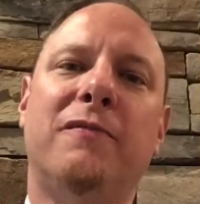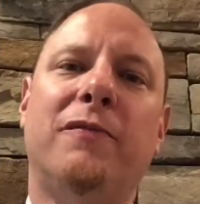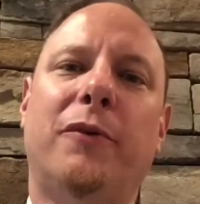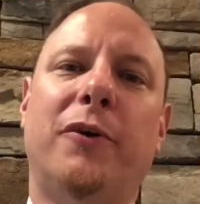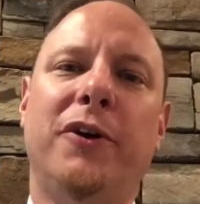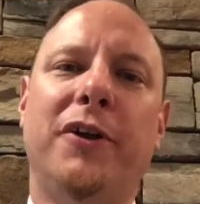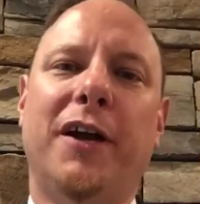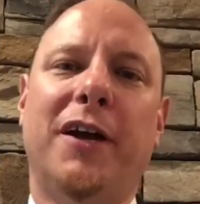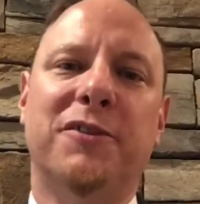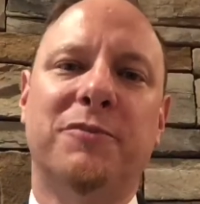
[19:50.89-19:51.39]
or
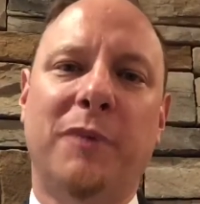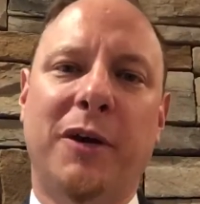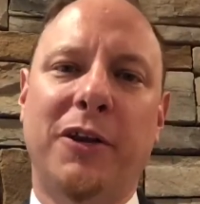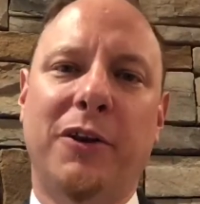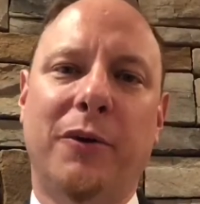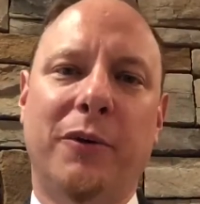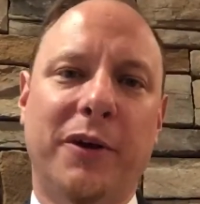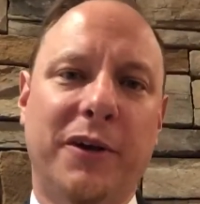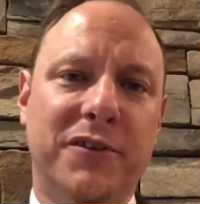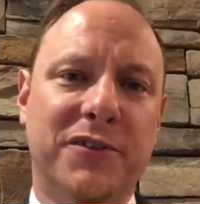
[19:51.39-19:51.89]
you guys might
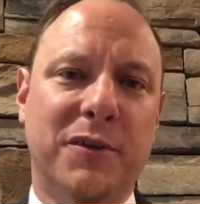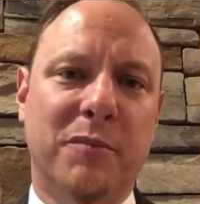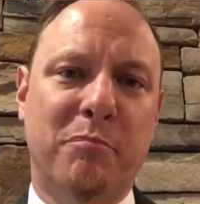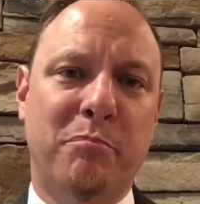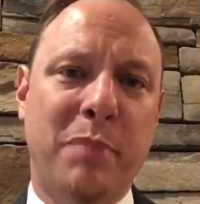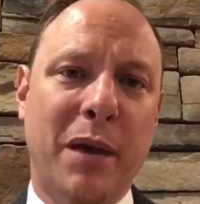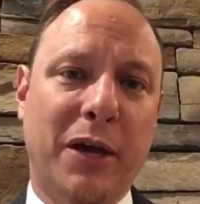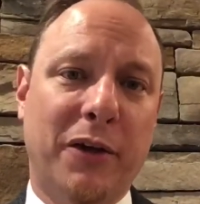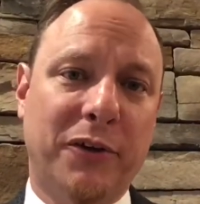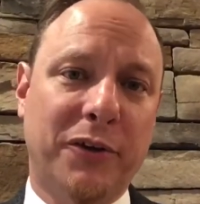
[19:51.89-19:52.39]
know it as a
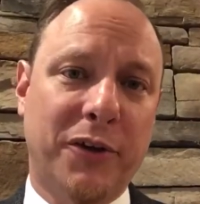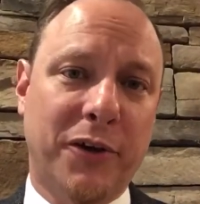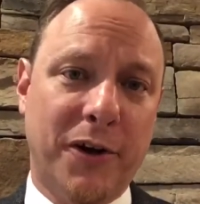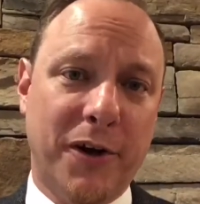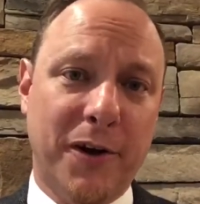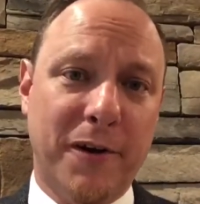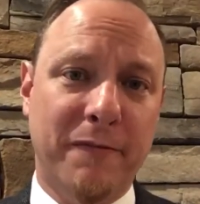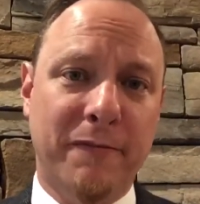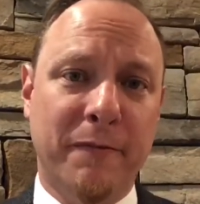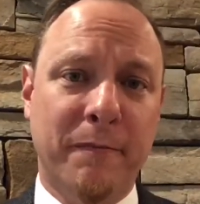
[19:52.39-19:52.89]
bell
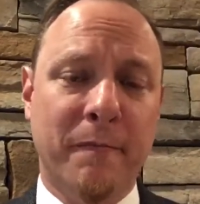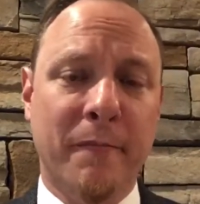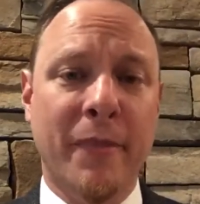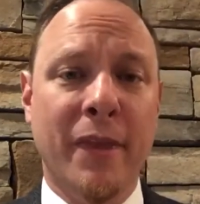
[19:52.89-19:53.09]
curve.